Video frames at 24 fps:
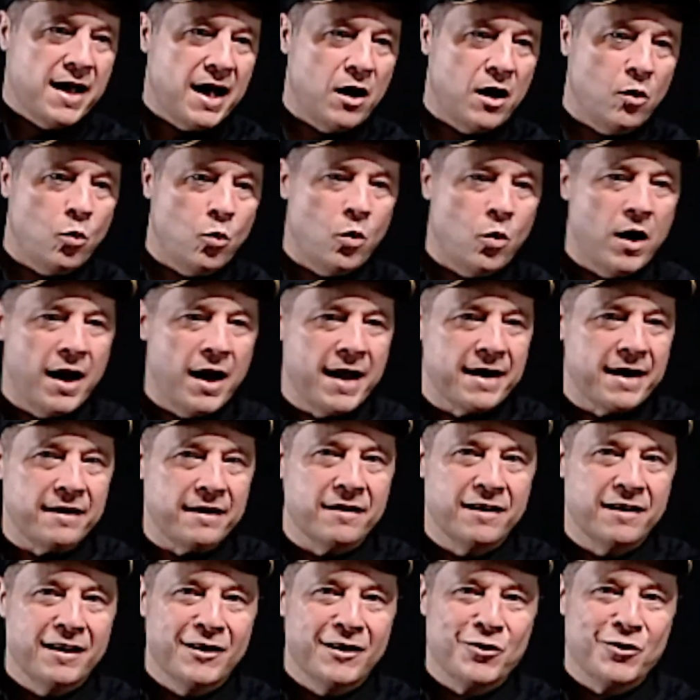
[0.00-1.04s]
how
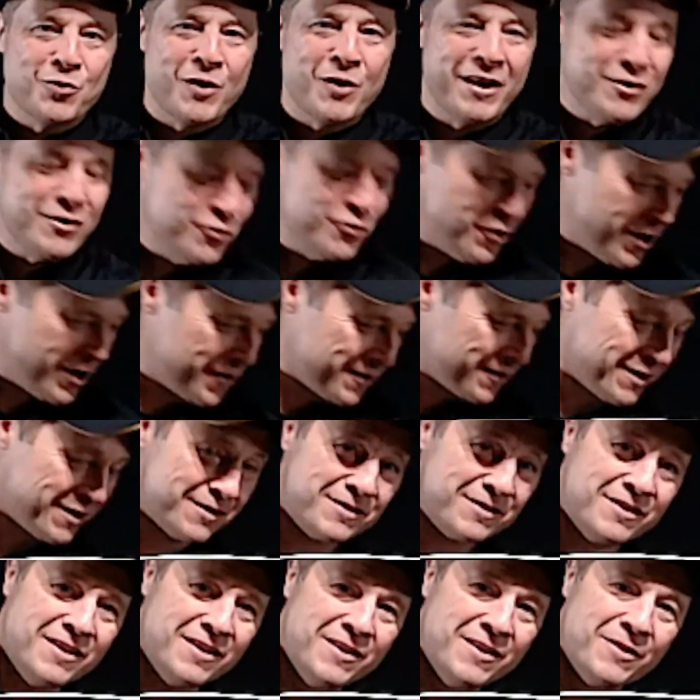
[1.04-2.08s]
wide do I draw
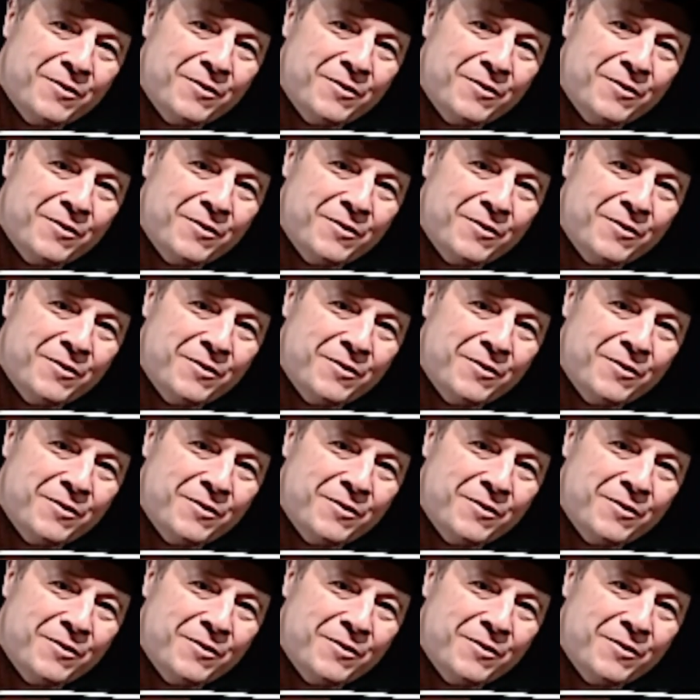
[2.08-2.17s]
this,